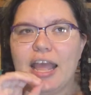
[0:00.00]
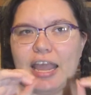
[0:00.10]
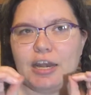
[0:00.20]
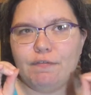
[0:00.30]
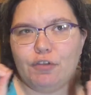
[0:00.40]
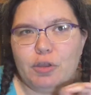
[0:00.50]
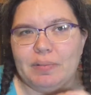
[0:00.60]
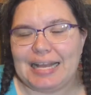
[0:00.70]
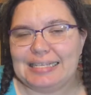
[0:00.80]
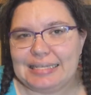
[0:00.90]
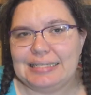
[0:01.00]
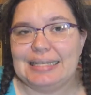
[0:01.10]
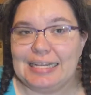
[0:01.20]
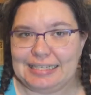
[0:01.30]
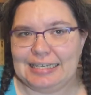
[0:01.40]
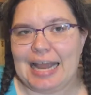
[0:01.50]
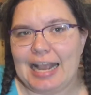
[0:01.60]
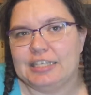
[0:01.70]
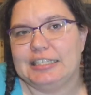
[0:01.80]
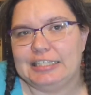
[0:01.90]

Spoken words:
in a few places they did actually